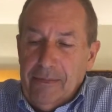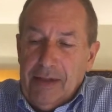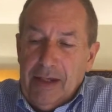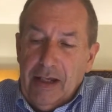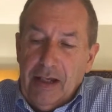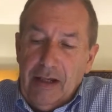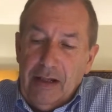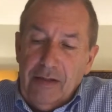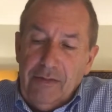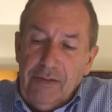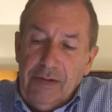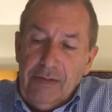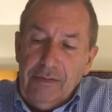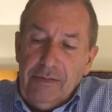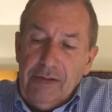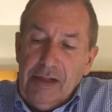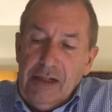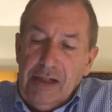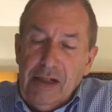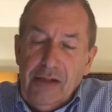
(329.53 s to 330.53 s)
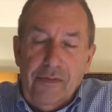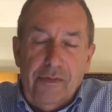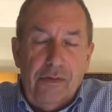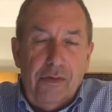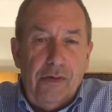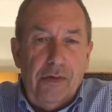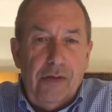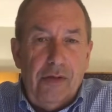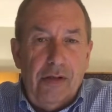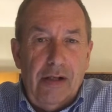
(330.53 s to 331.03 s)
The 50 is
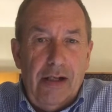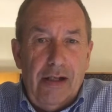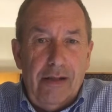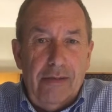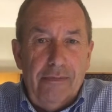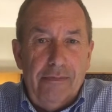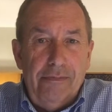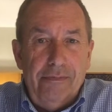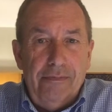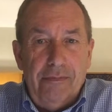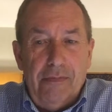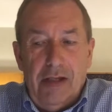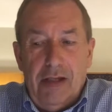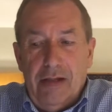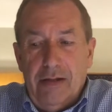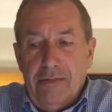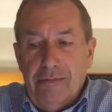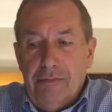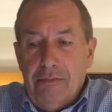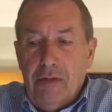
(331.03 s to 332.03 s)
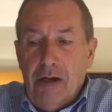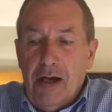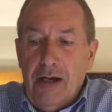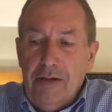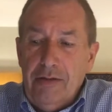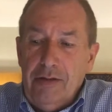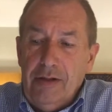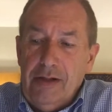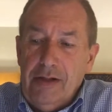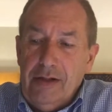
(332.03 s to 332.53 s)
for
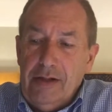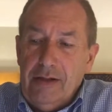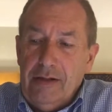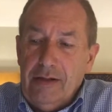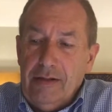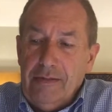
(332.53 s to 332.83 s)
moderate